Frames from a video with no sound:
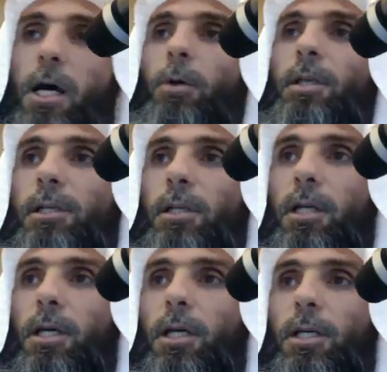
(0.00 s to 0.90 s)
how is it?
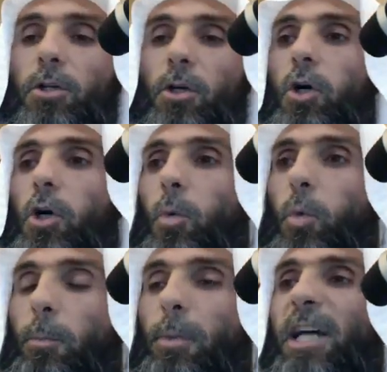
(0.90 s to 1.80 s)
So
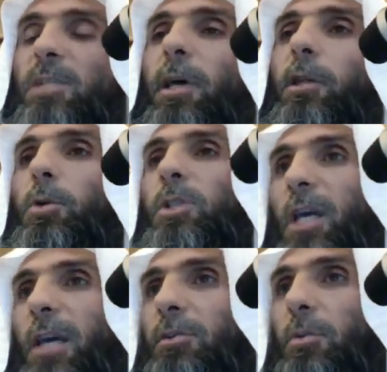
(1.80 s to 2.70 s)
we pass by those
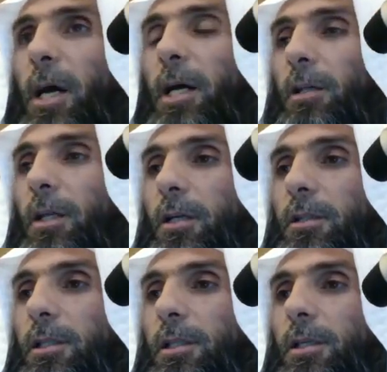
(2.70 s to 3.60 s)
graves,
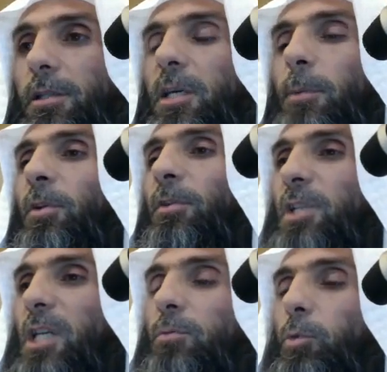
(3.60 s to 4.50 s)
subhanallah. Some of those
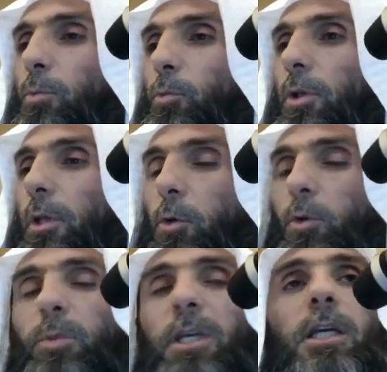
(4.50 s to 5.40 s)
graves
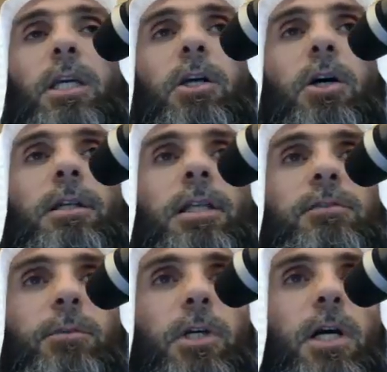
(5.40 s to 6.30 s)
could be
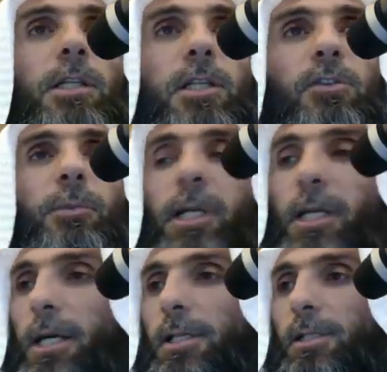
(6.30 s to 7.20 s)
gardens from the gardens of
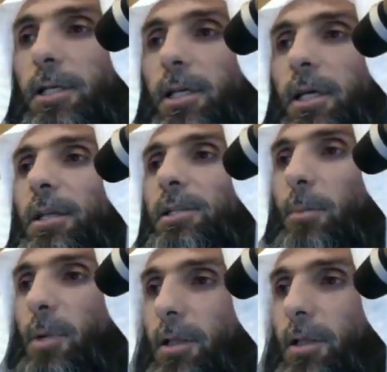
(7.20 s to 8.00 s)
paradise, and some